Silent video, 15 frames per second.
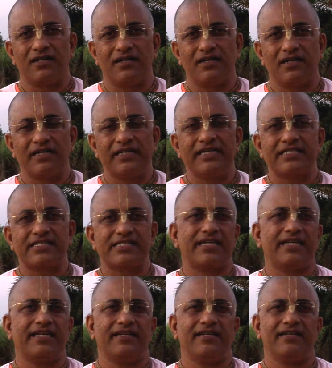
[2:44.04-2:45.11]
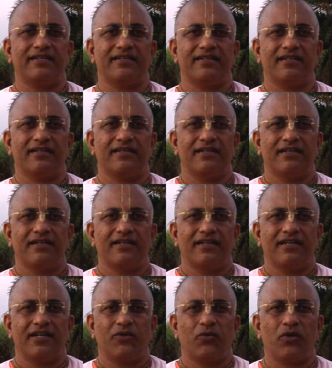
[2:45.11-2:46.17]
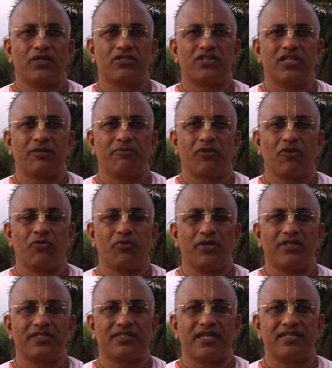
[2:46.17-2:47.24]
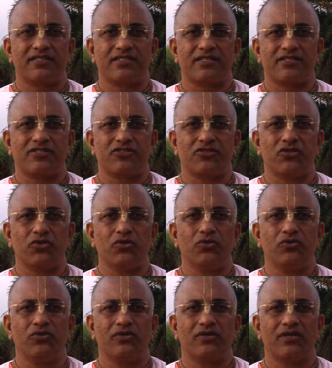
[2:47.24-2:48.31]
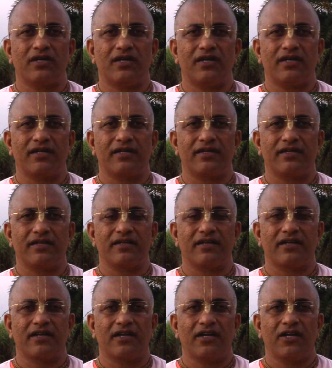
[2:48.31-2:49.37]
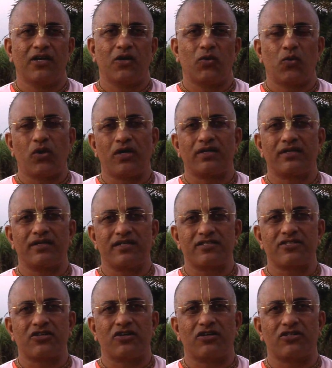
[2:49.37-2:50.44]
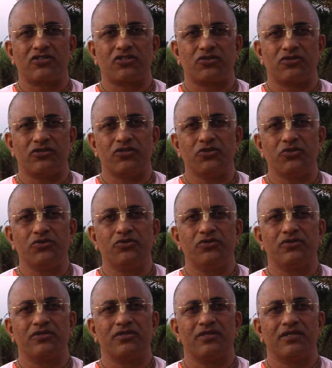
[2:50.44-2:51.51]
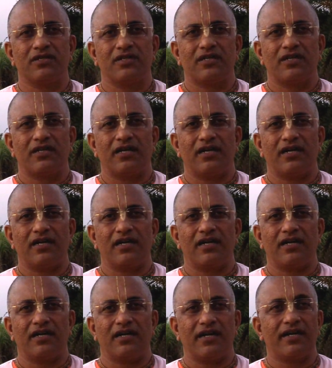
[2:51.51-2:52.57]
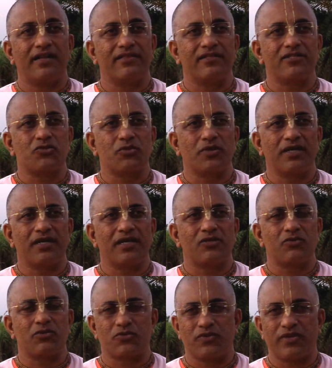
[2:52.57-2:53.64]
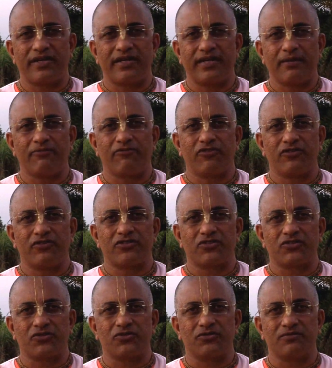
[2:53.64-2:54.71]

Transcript: understand what Srila Prabhupada has asked us to do and what ISKCON should do. And in this way, it was very helpful to